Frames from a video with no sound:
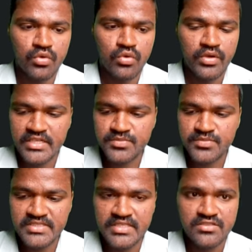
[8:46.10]
So inner
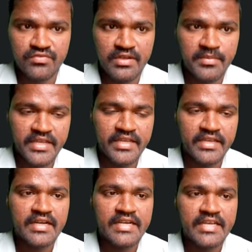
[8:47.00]
spaces will
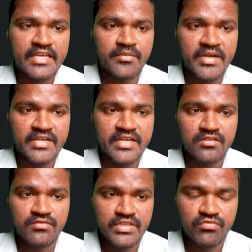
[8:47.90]
be
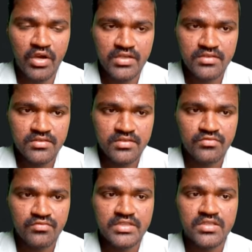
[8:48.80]
incremented with what?
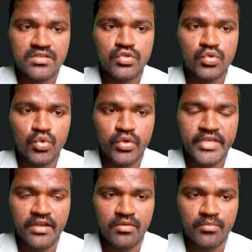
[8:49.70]
2
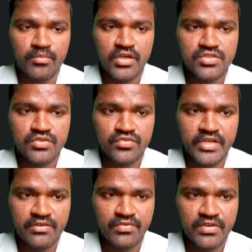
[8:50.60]
here, because if you
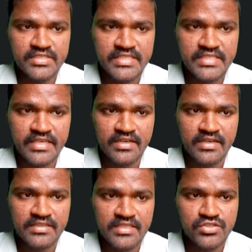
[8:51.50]
carefully see here,
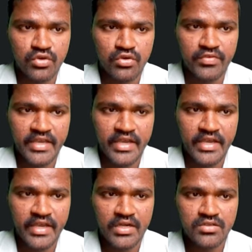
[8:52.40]
in this row we
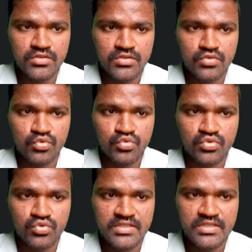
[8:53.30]
have 1,
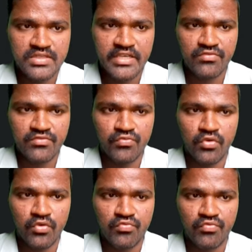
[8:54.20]
3,
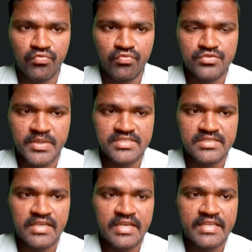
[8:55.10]
4, 5
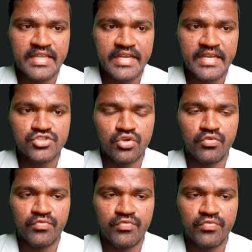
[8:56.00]
spaces. The next
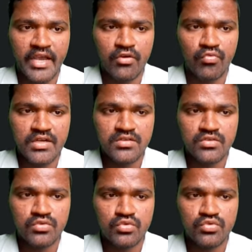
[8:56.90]
row we have 1,